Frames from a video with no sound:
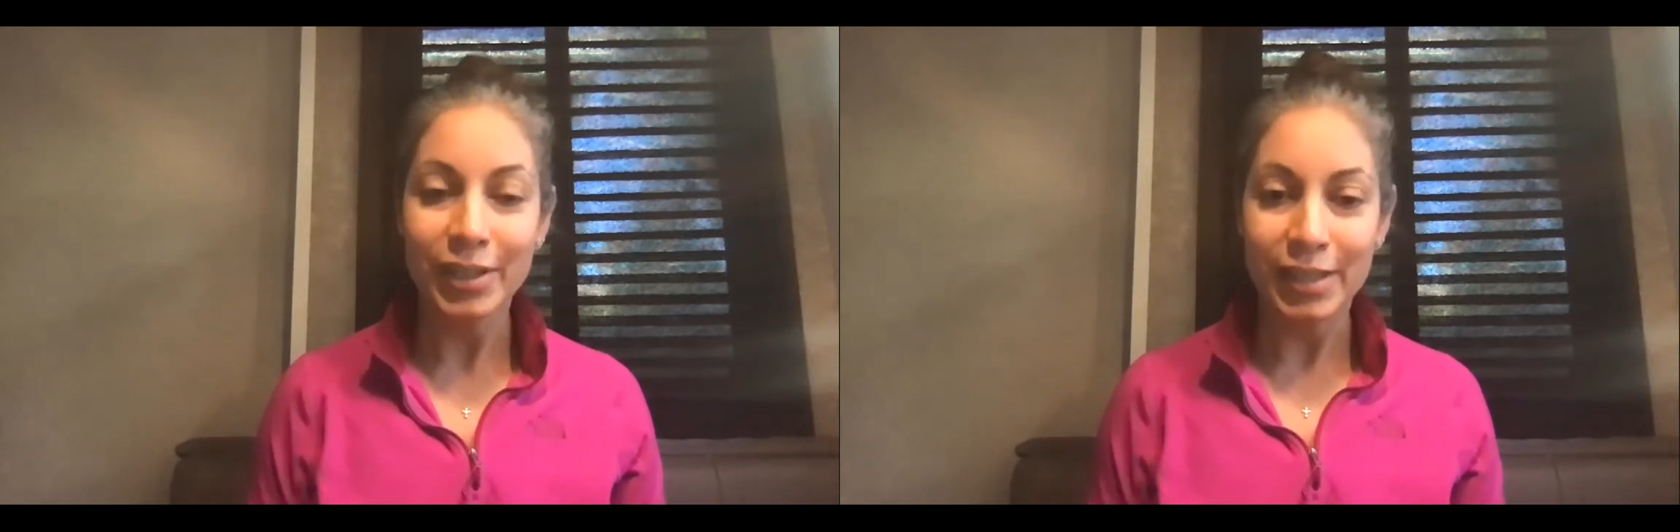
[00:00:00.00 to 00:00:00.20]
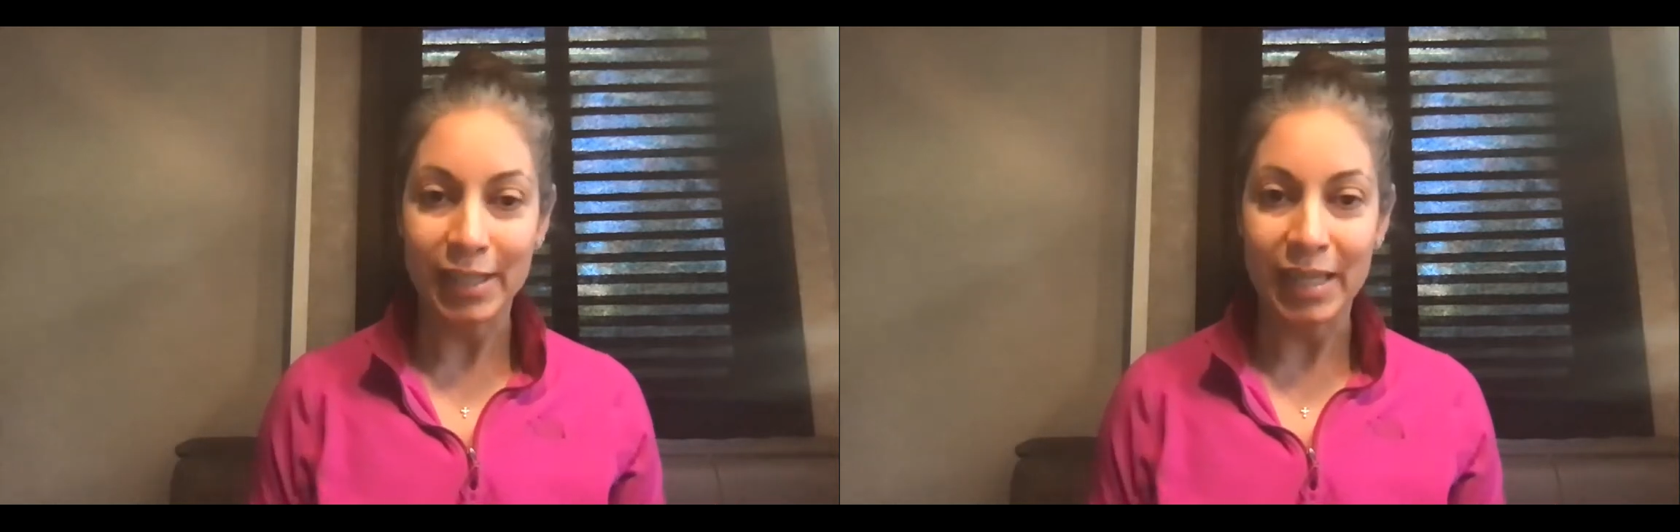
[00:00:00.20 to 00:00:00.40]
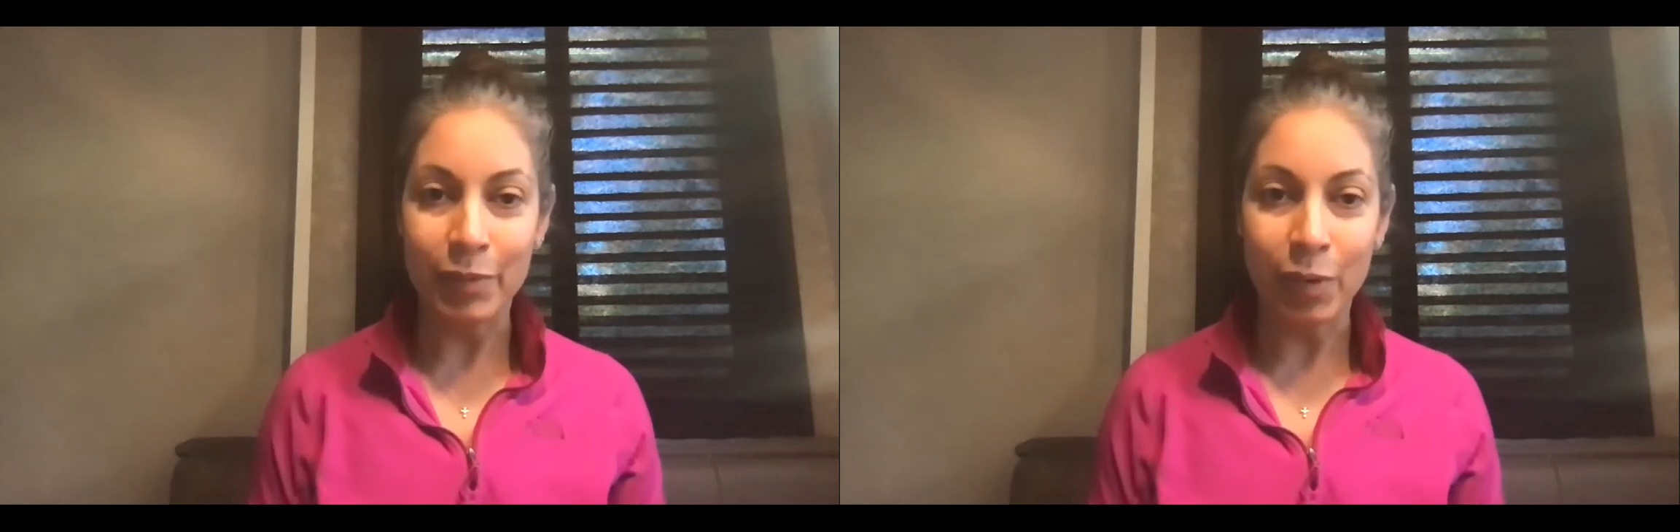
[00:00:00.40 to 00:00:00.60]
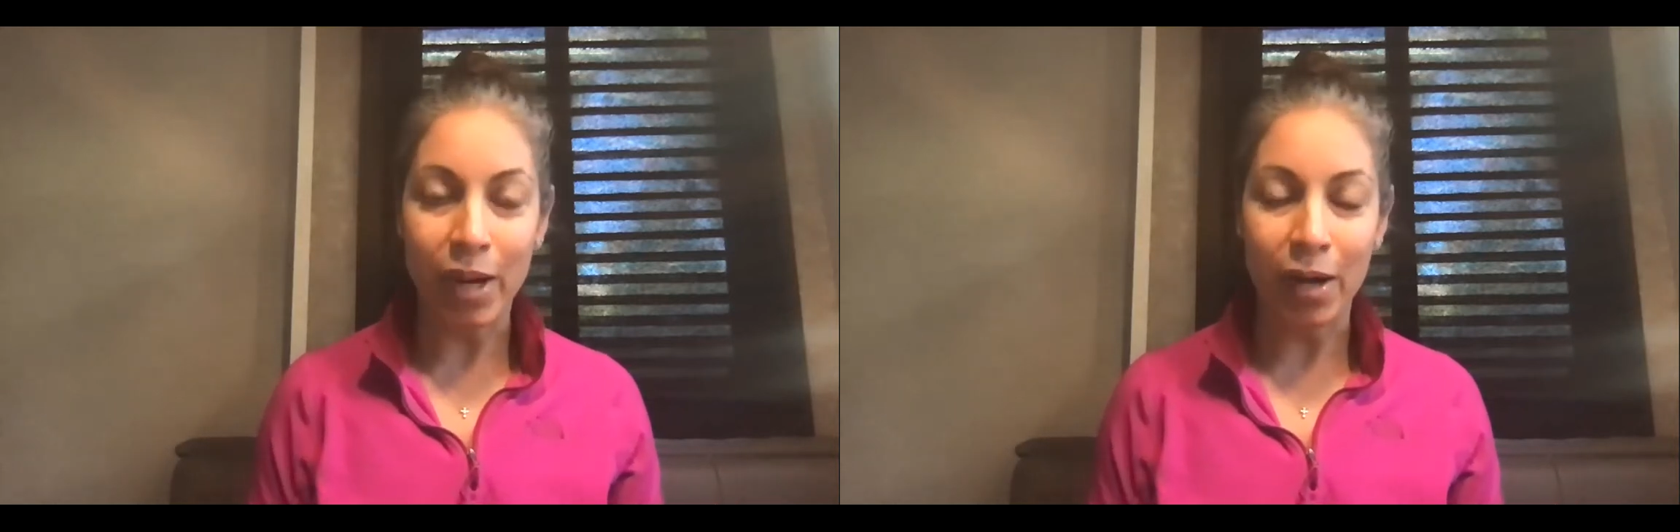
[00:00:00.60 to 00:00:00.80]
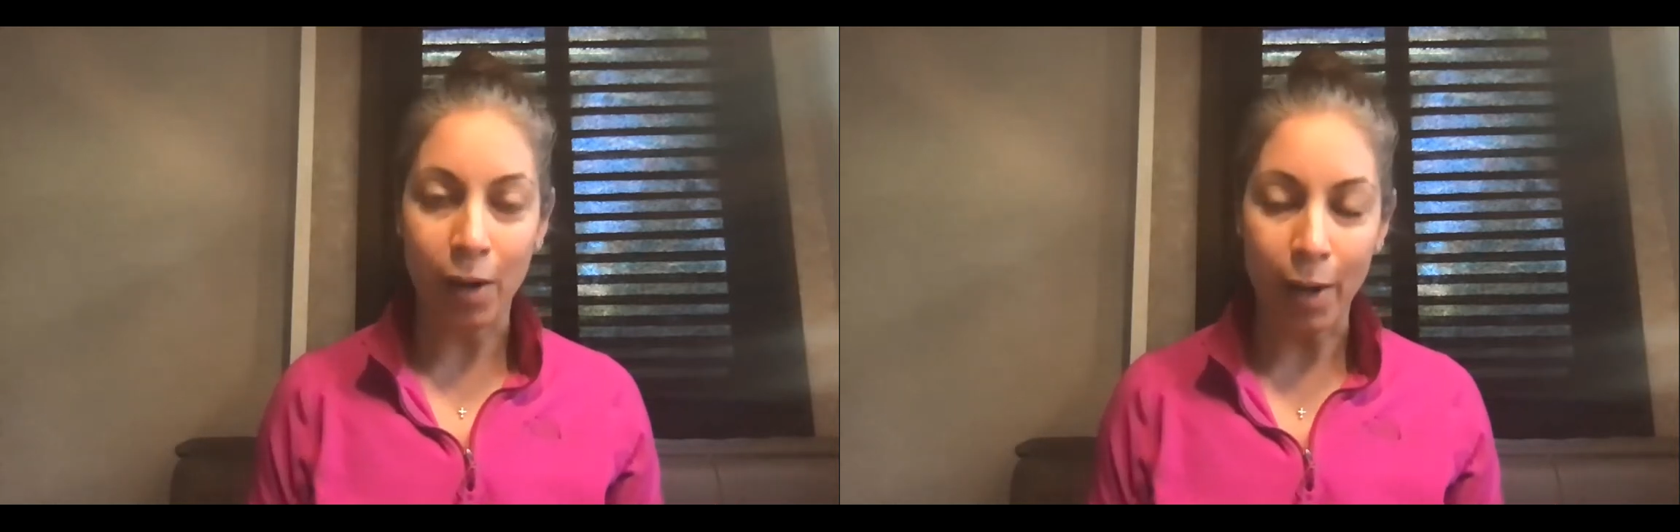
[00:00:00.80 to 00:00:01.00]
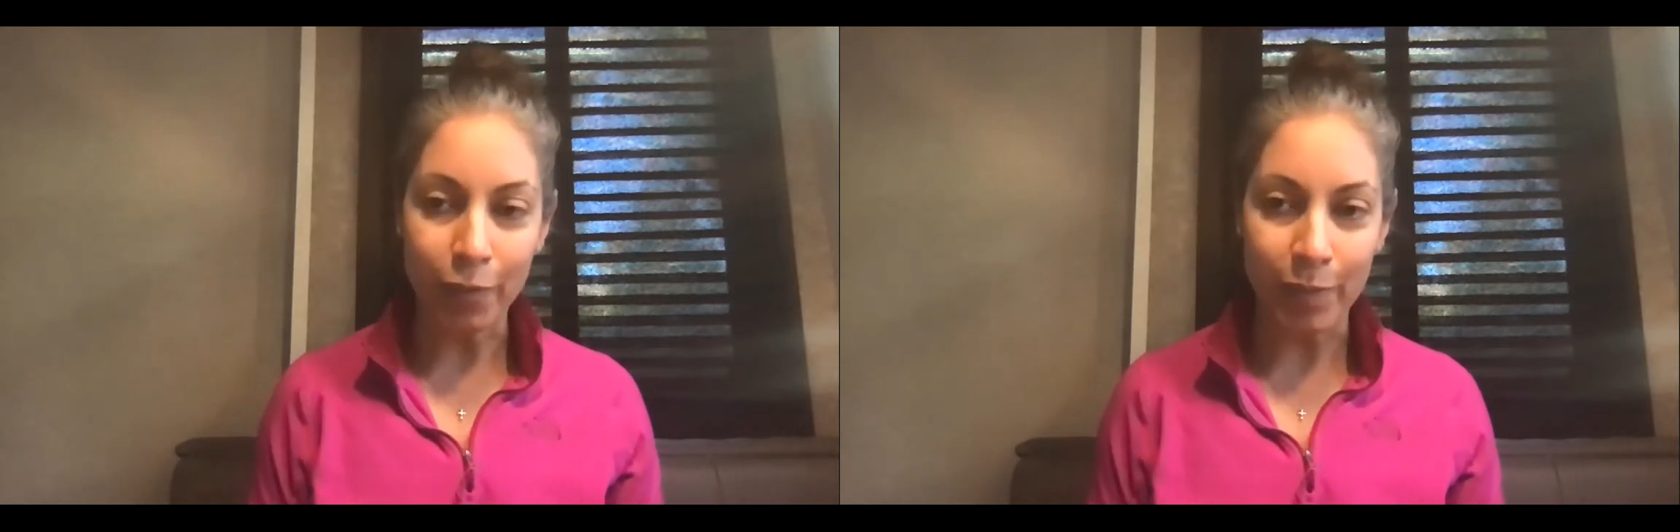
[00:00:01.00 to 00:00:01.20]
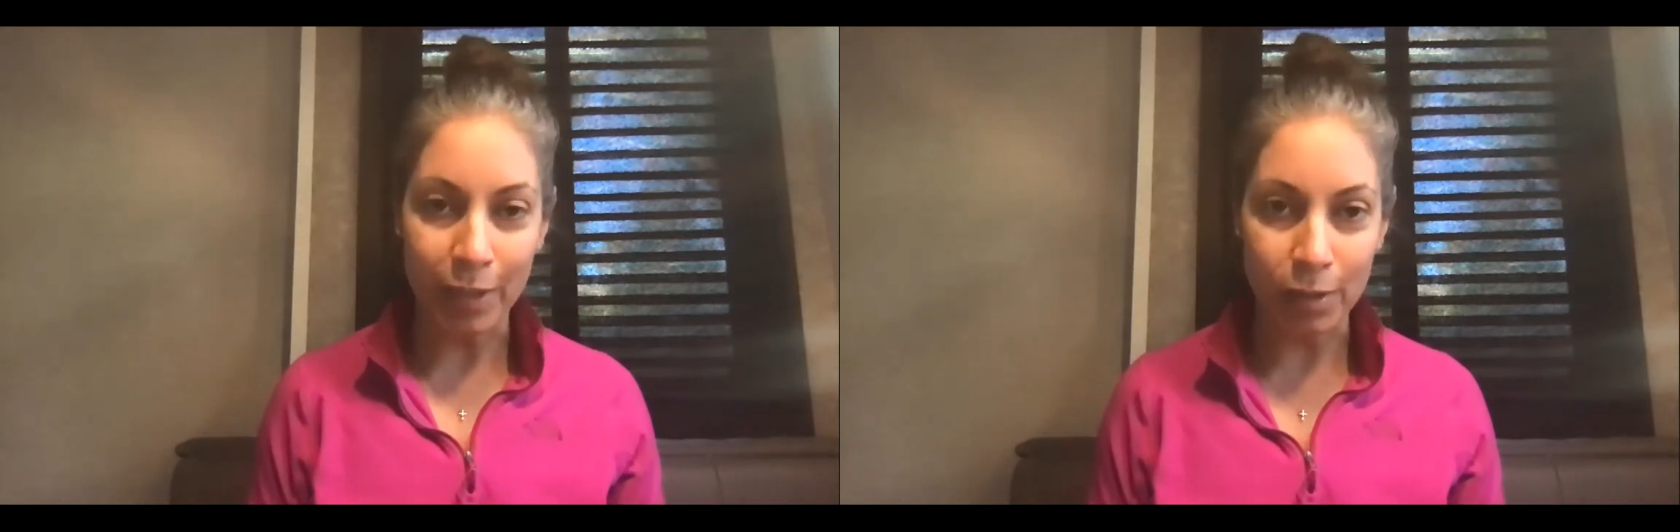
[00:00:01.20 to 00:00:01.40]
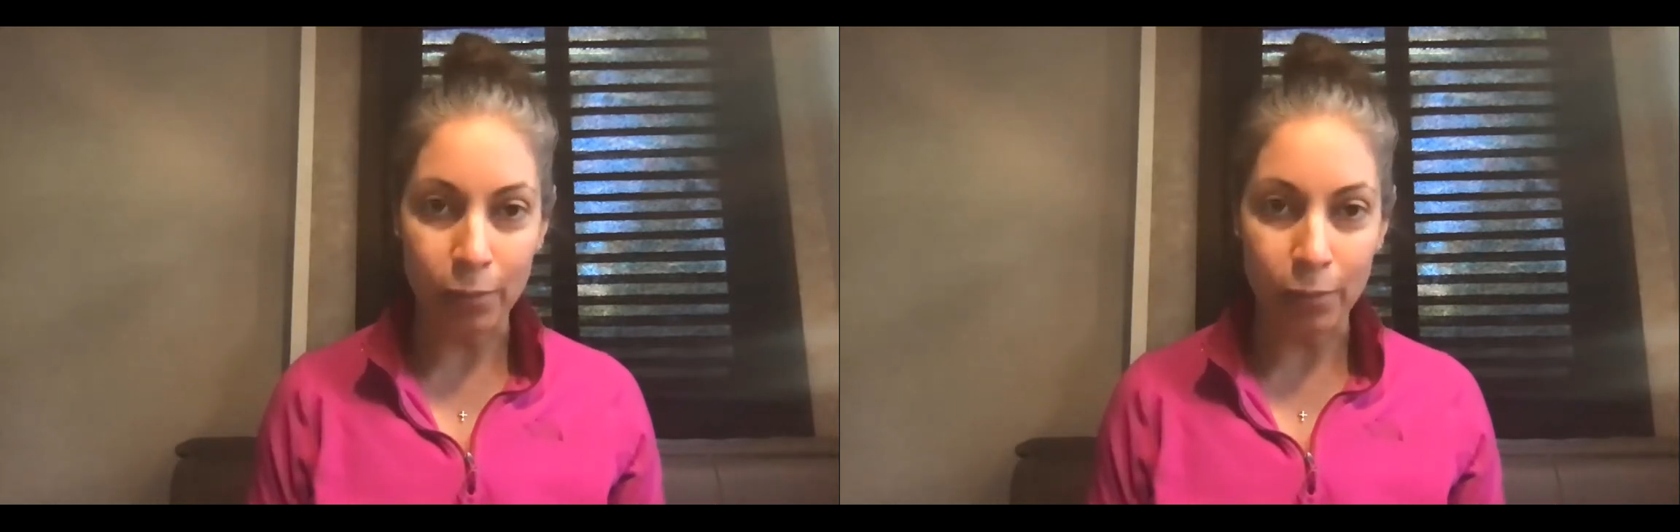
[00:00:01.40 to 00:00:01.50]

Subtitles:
to keep the weight off because of